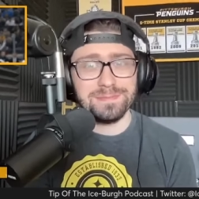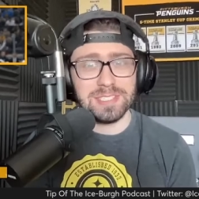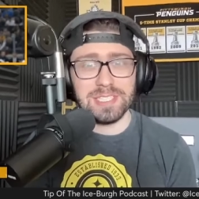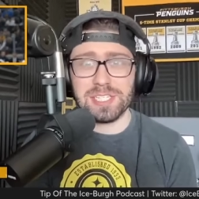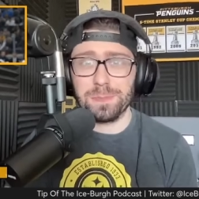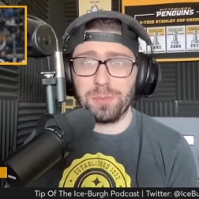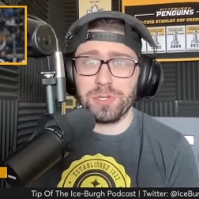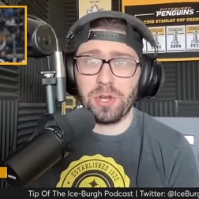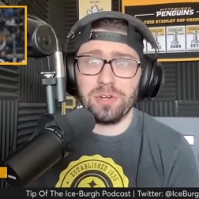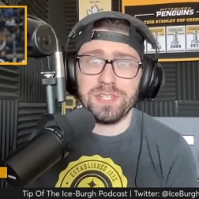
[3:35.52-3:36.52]
Jesse
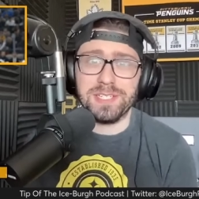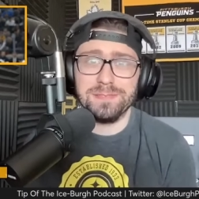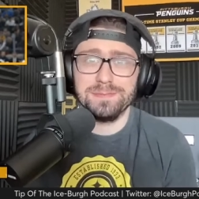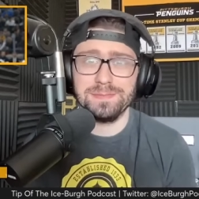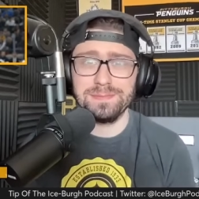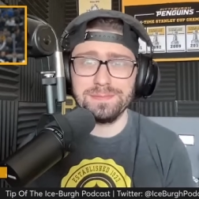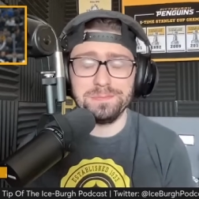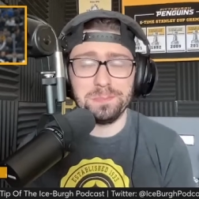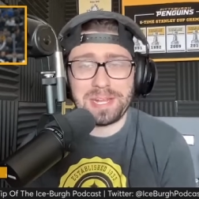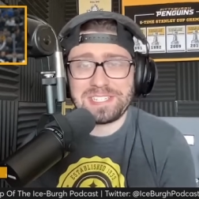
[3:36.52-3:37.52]
Puljujarvi
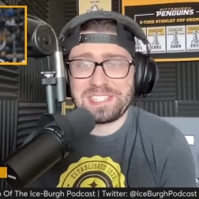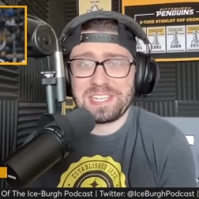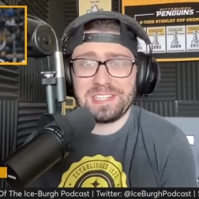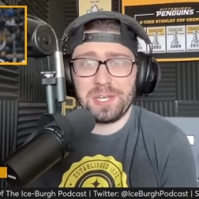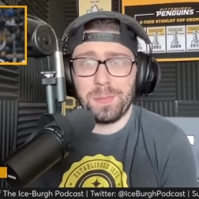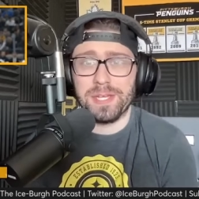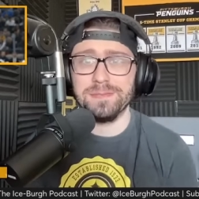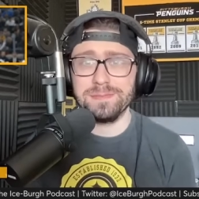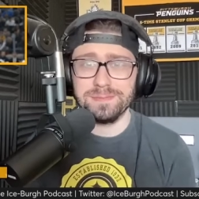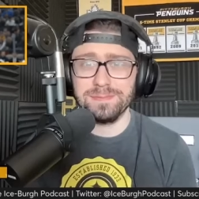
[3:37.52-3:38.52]
might sit a little bit
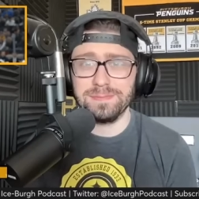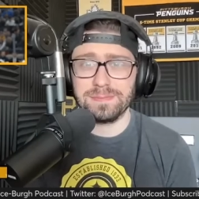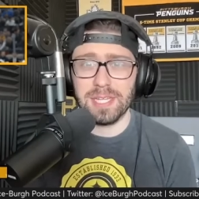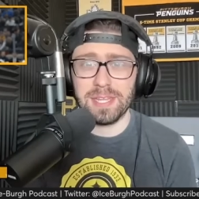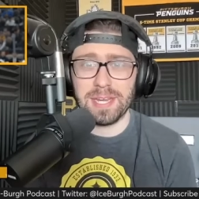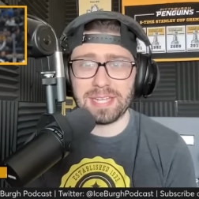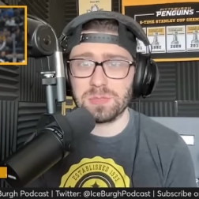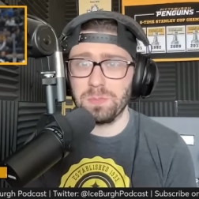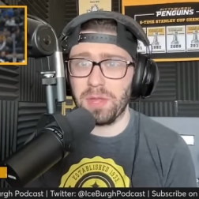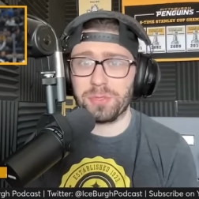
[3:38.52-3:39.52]
in the
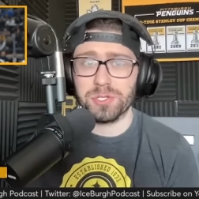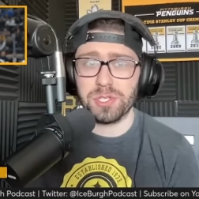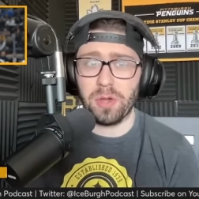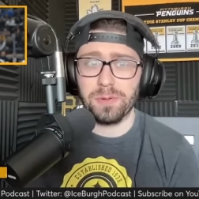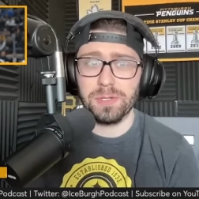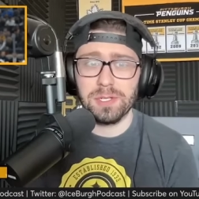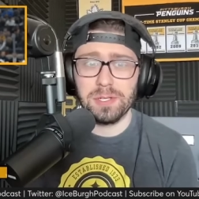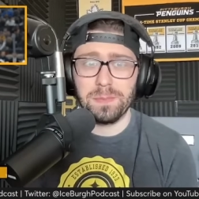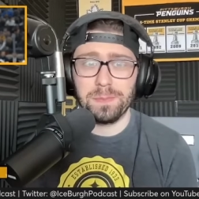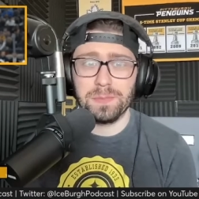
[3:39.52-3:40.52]
next month or so.
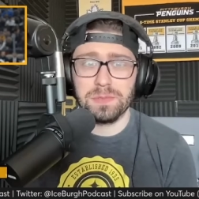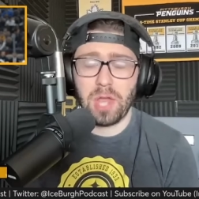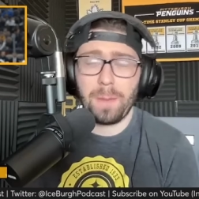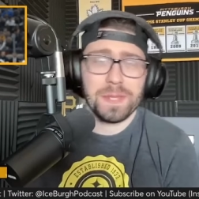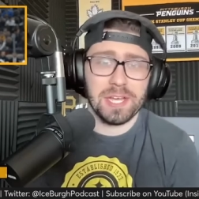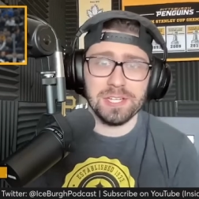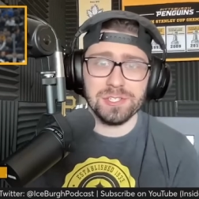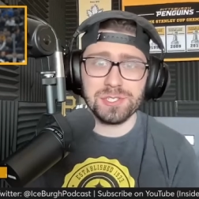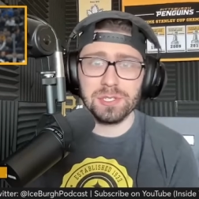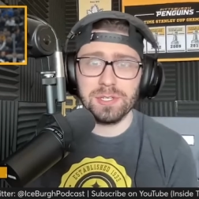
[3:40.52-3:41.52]
Not
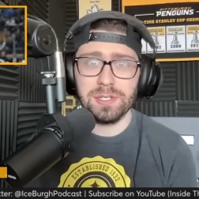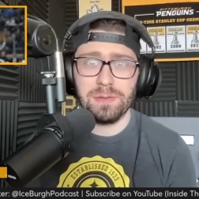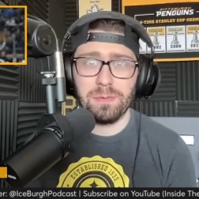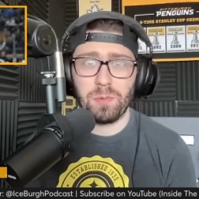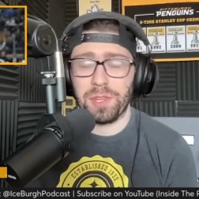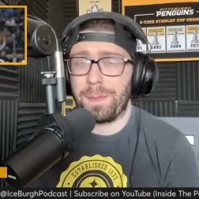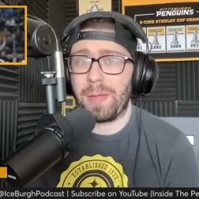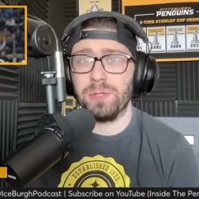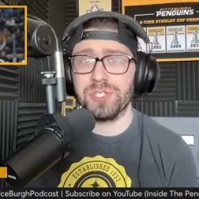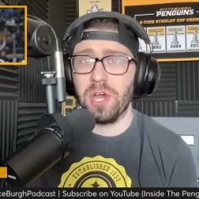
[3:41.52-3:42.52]
because, well, the
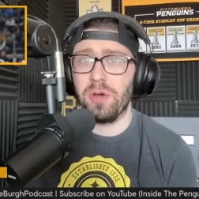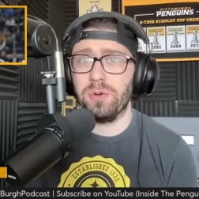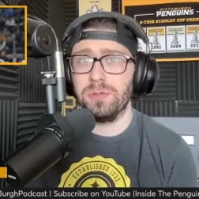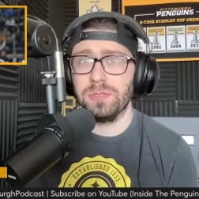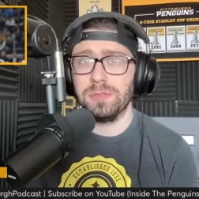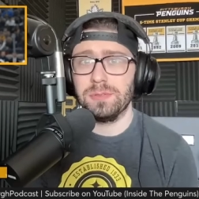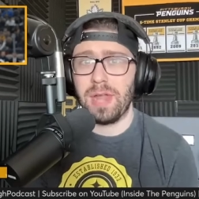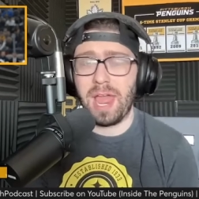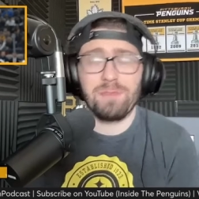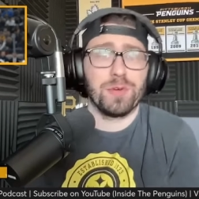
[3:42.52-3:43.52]
Penguins know
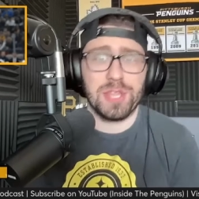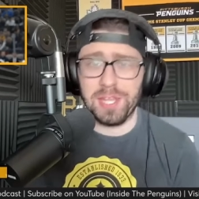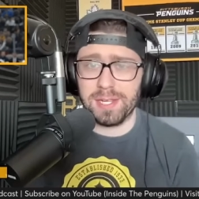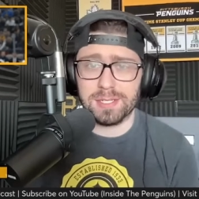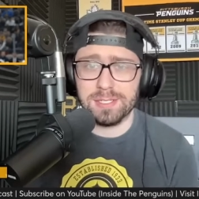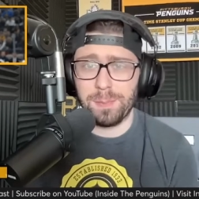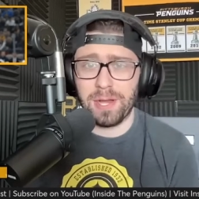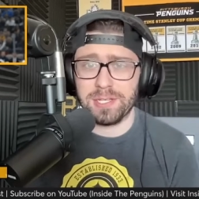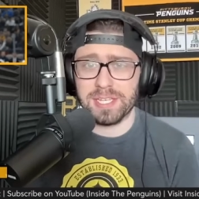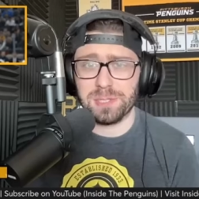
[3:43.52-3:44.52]
everything
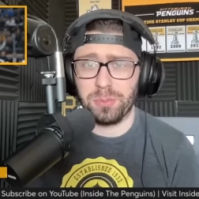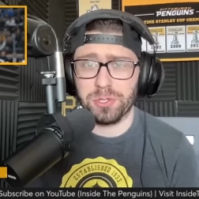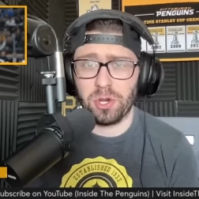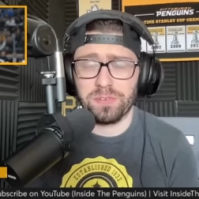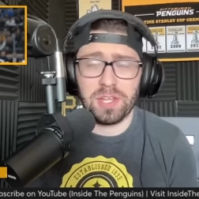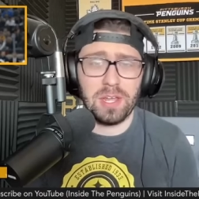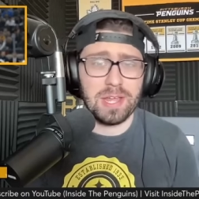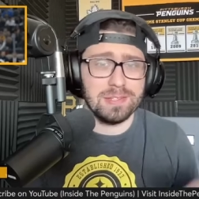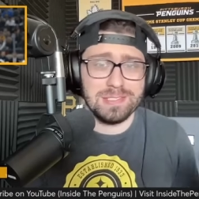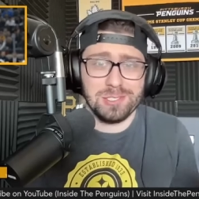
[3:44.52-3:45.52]
about Jesse
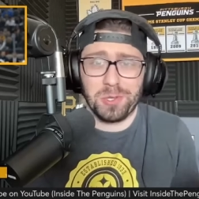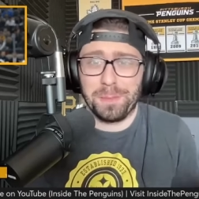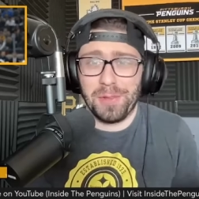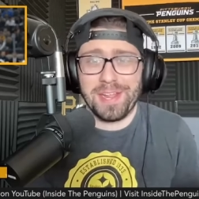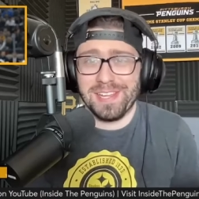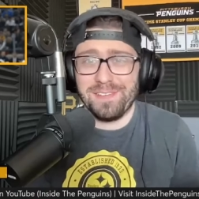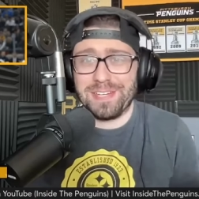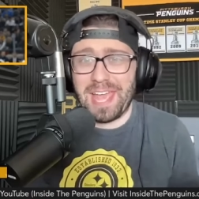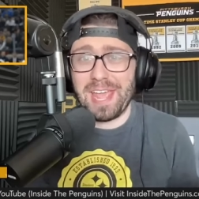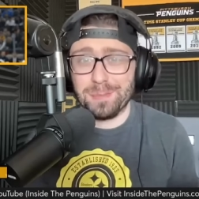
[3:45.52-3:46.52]
Puljujarvi. He's only played 11
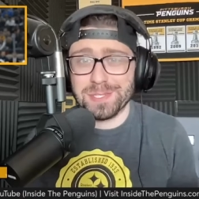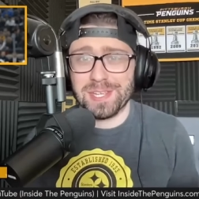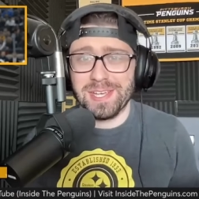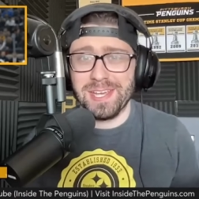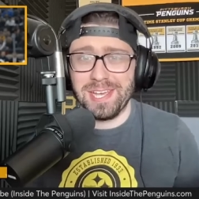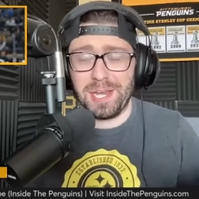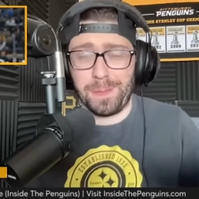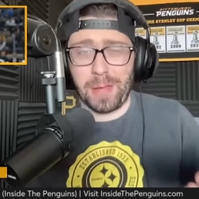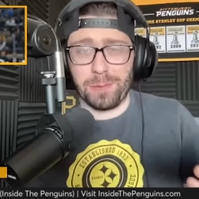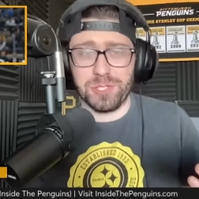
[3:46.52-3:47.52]
games in a
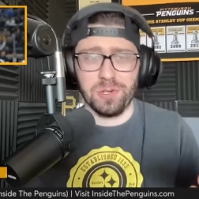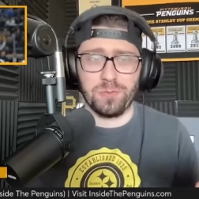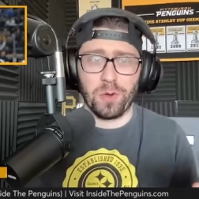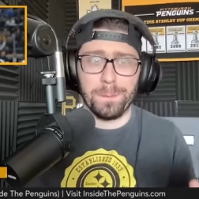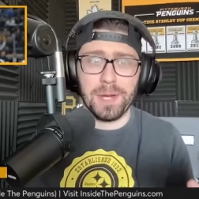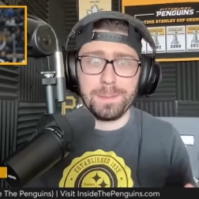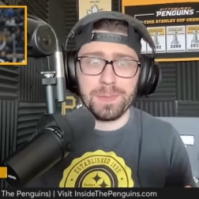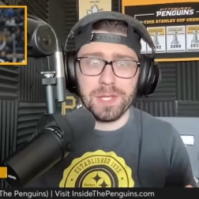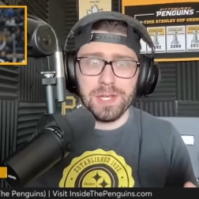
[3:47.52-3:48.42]
Penguins uniform, but